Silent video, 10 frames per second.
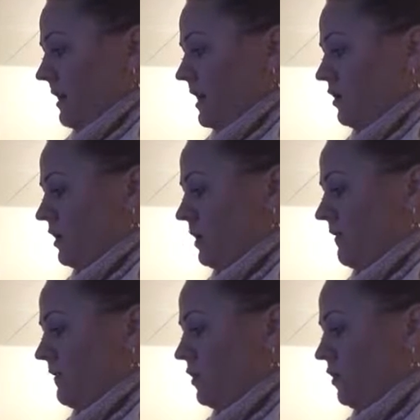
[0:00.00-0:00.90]
and you can
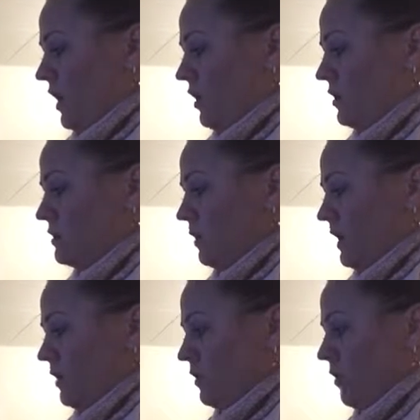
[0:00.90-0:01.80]
review those
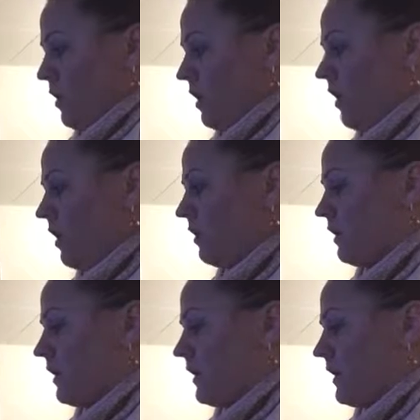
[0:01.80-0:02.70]
when you
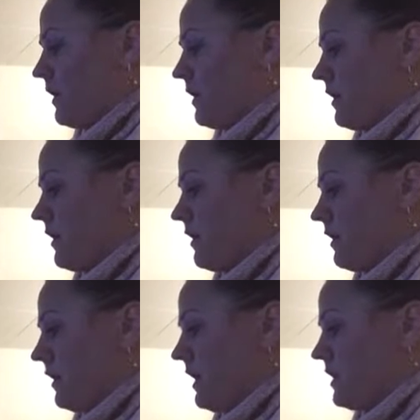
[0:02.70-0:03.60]
all
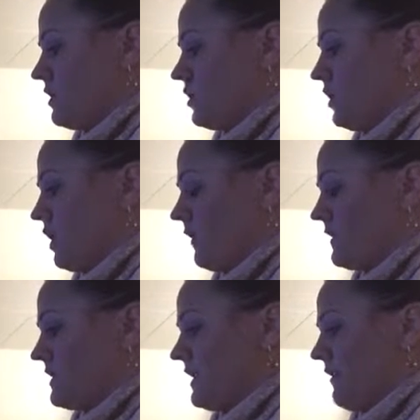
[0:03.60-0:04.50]
get to the
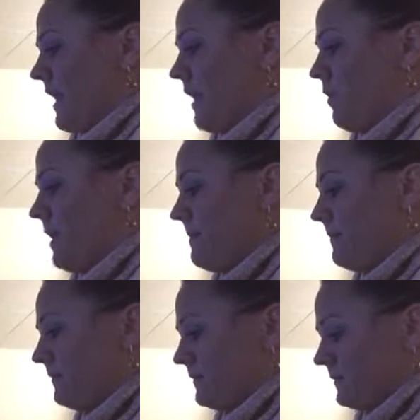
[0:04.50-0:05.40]
University of Iowa.
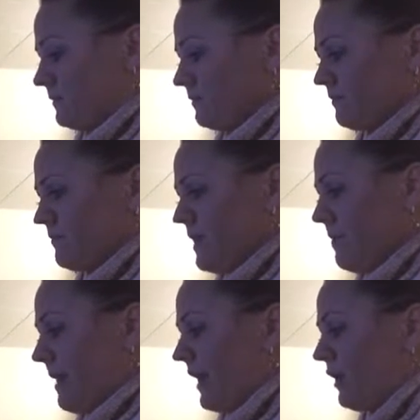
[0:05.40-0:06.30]

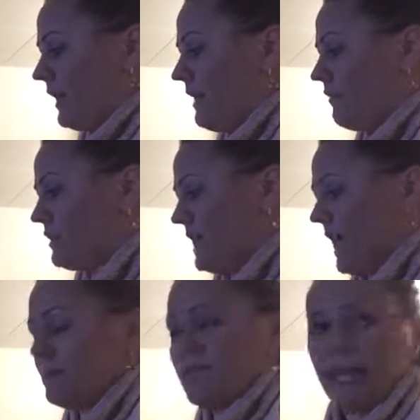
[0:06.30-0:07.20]
Battery level,
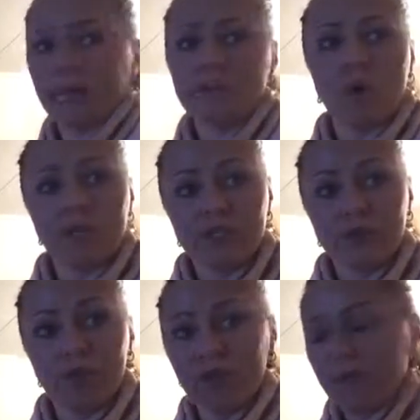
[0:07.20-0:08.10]
time, date, so on and
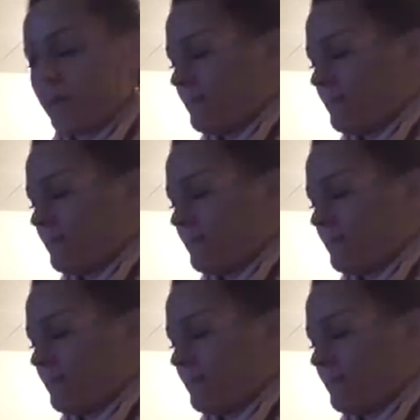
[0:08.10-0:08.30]
so forth.